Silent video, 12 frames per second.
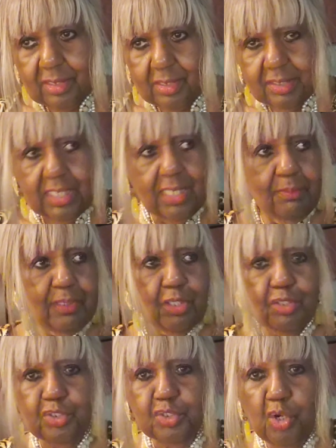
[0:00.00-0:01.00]
You see, let me
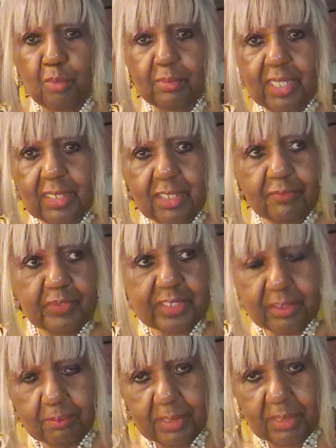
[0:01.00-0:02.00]
go to Germany and look for
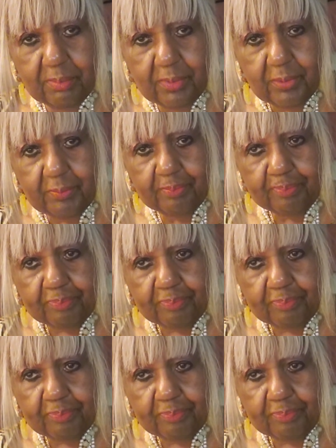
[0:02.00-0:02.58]
some people.